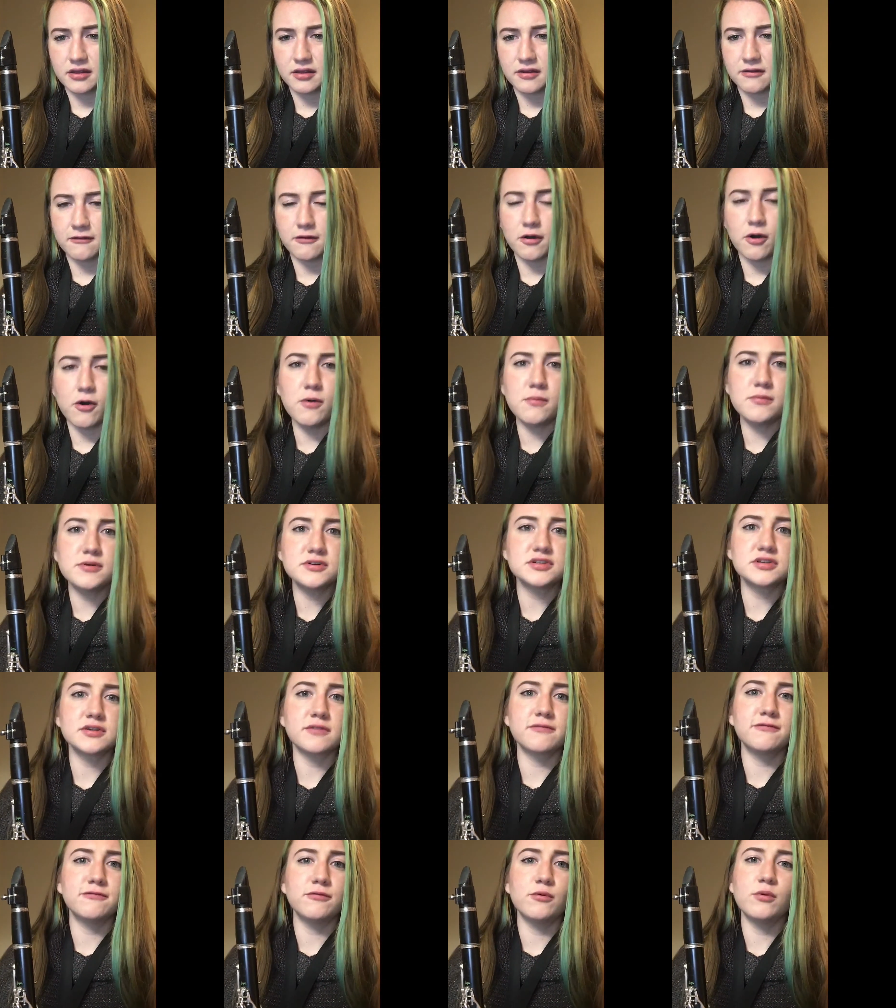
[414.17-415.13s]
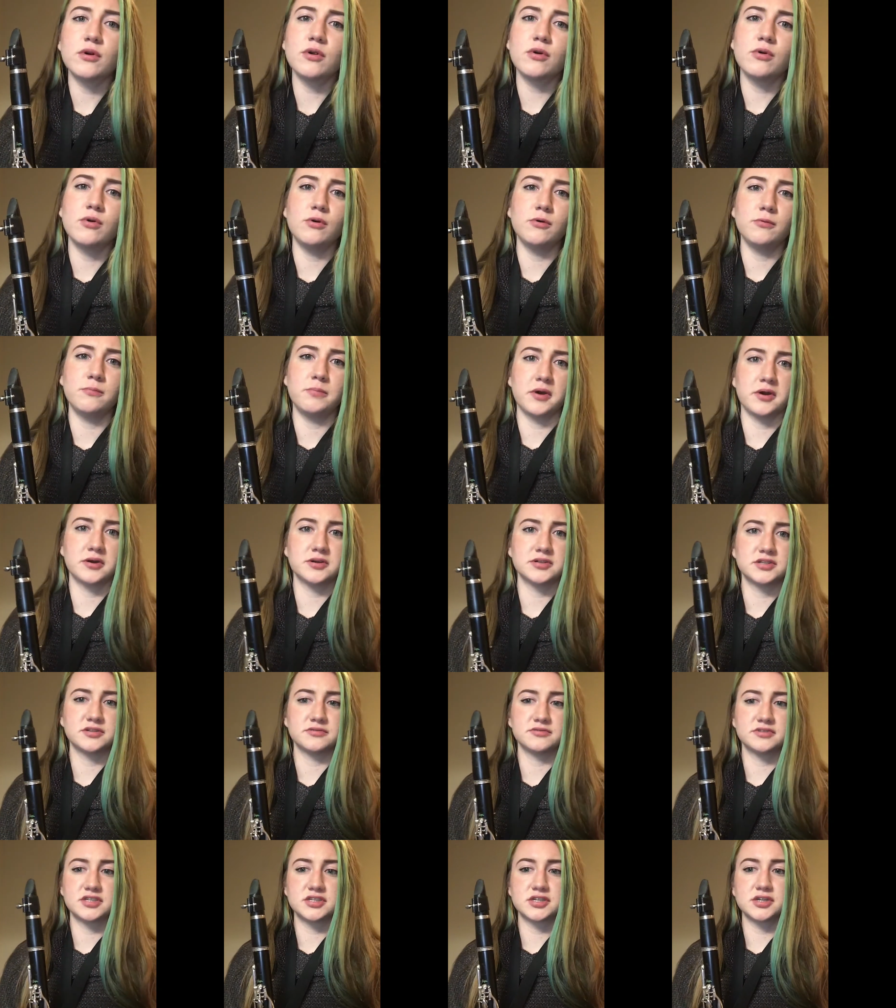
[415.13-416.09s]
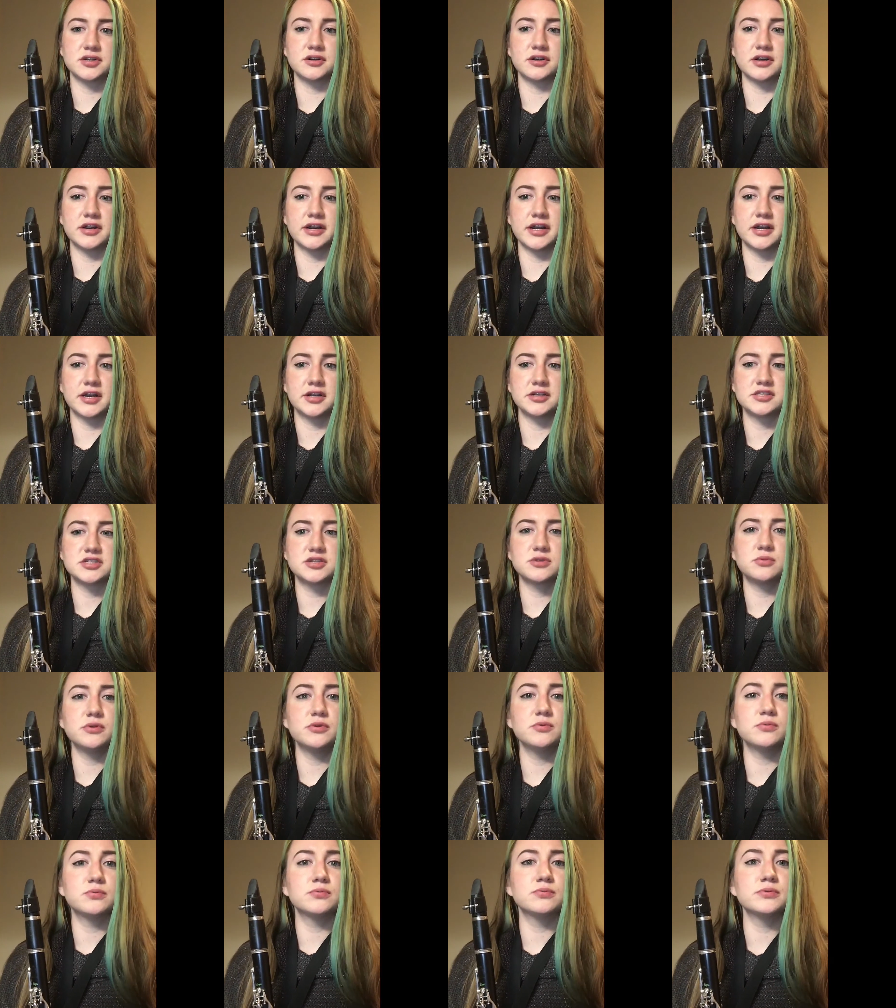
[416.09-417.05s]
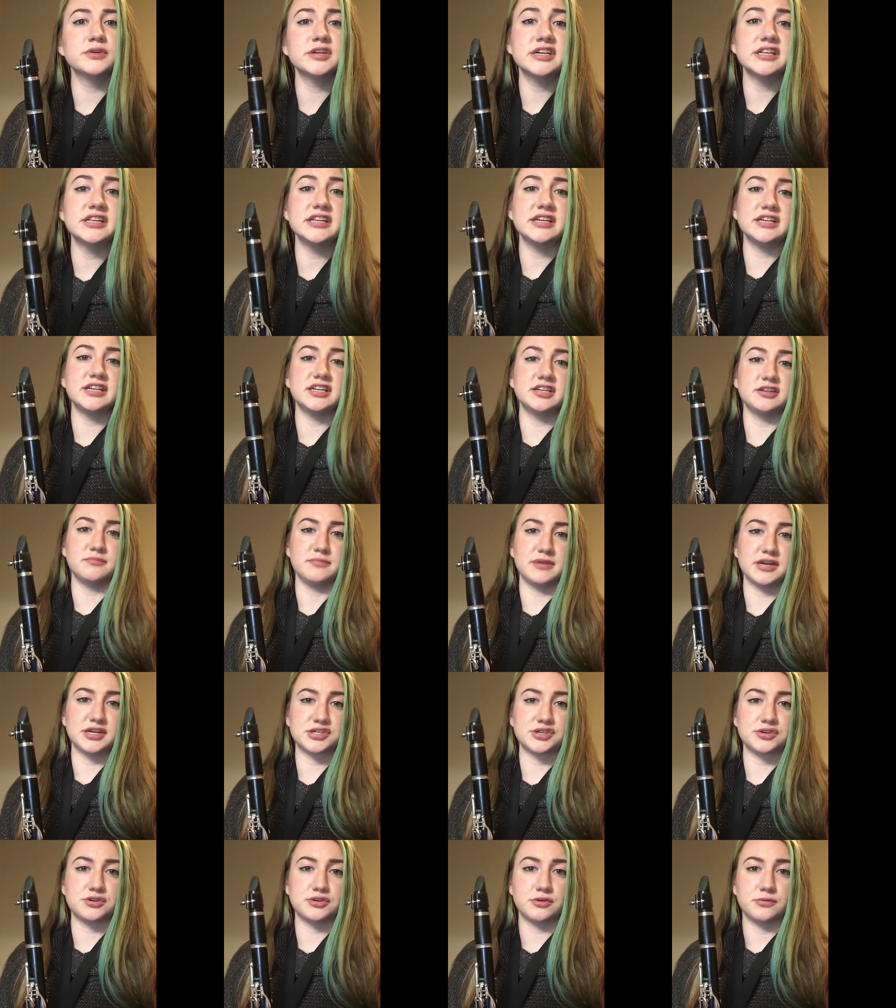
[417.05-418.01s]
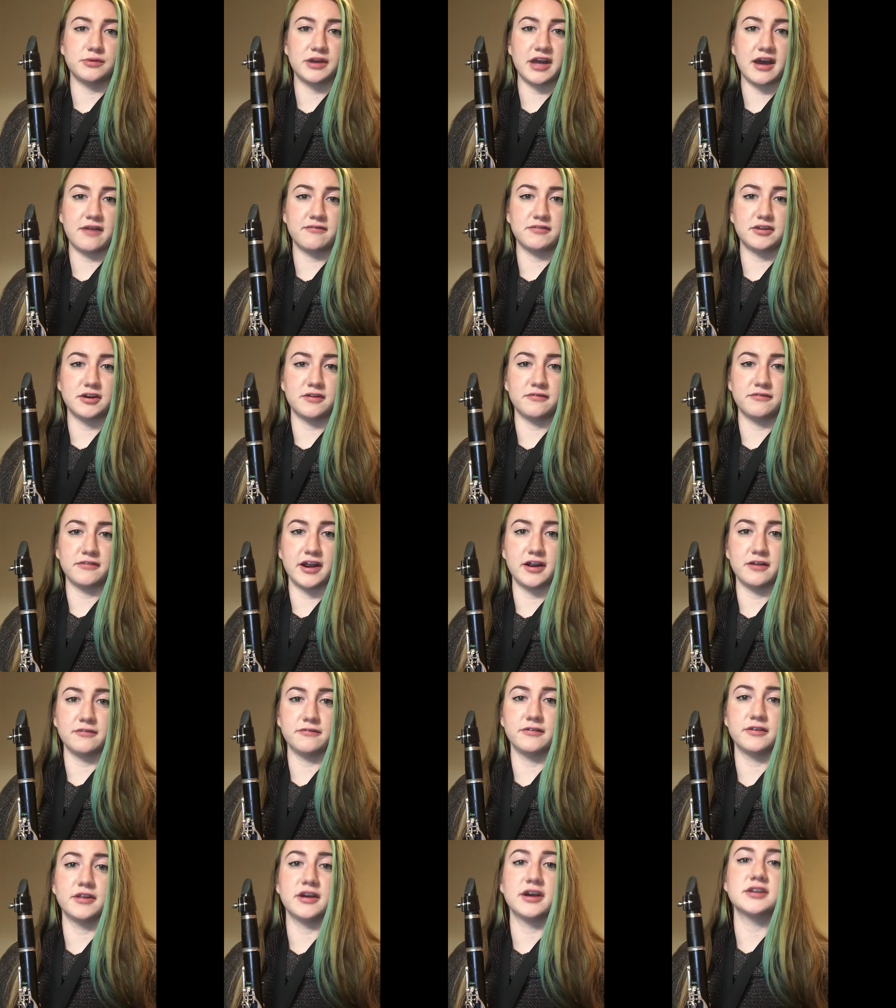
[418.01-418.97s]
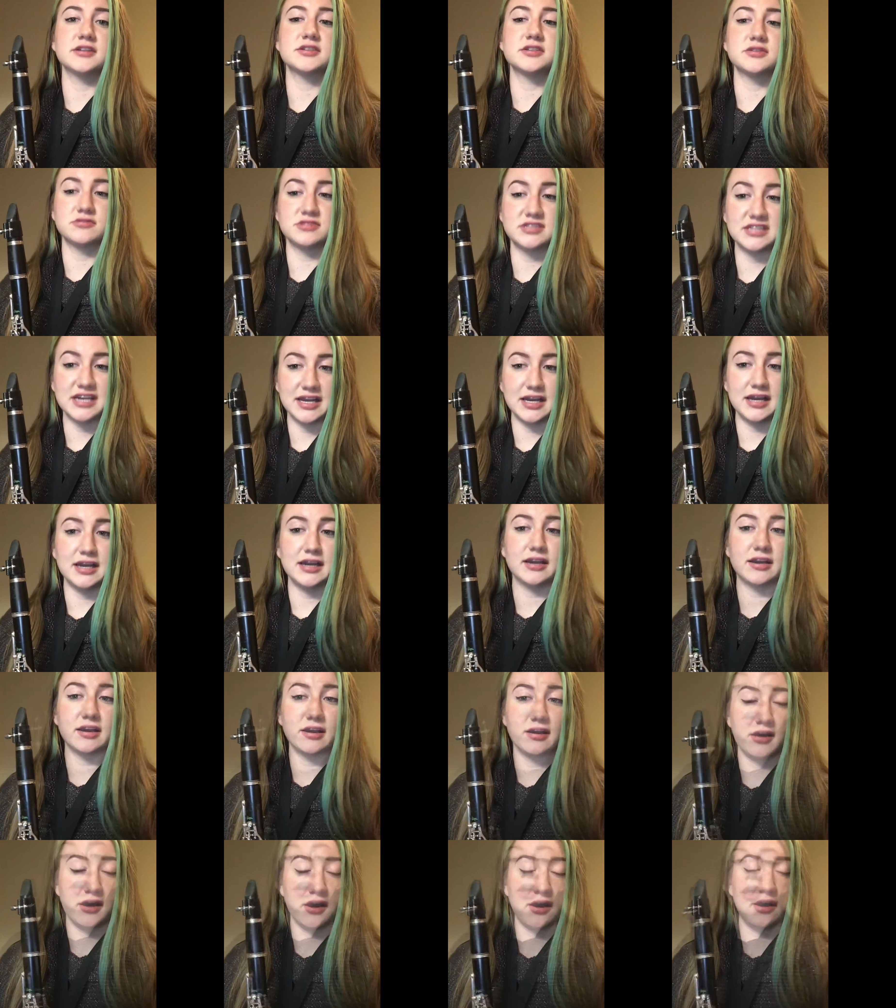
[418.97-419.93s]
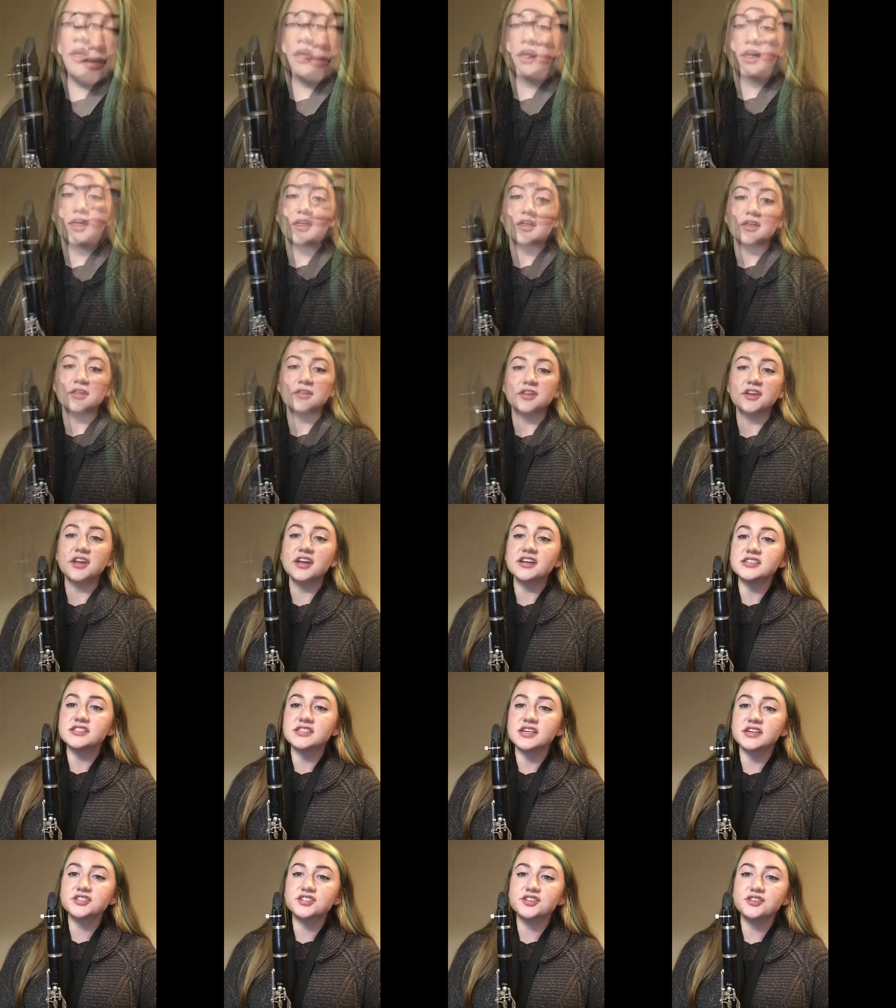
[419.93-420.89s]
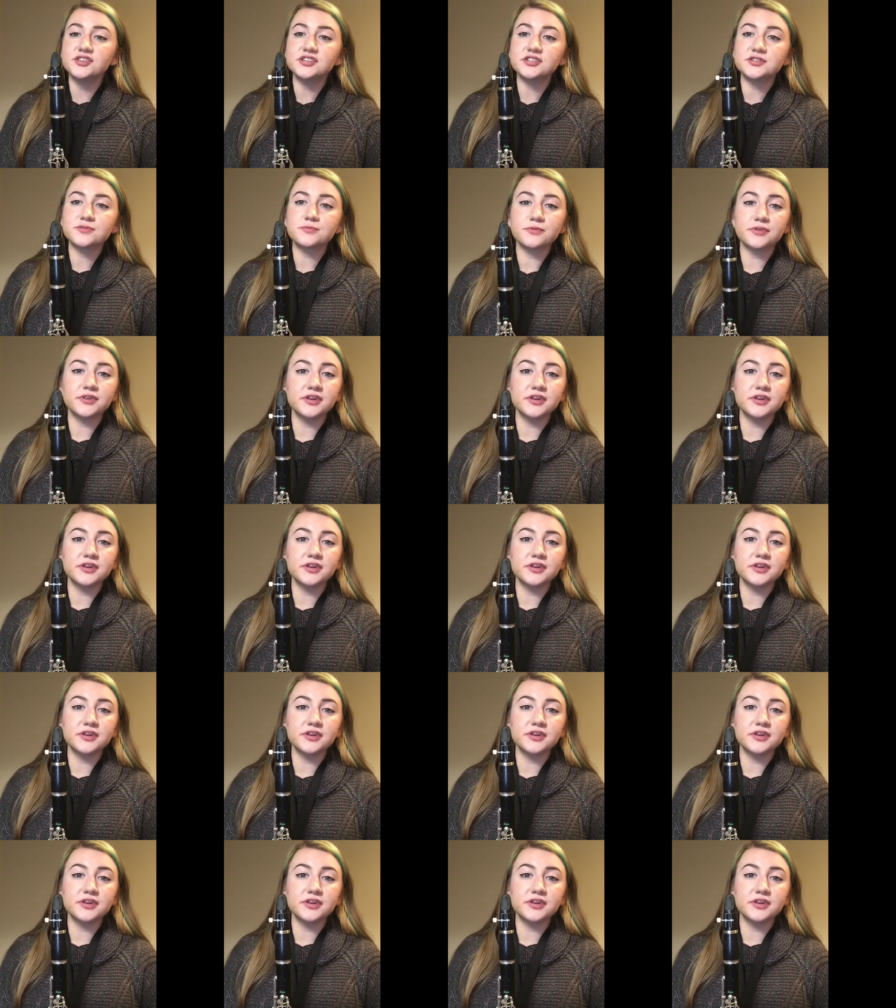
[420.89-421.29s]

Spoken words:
almost 4 whole bars of slurring. So we really need to make sure that we have enough air for that. So tank up. The next section that's really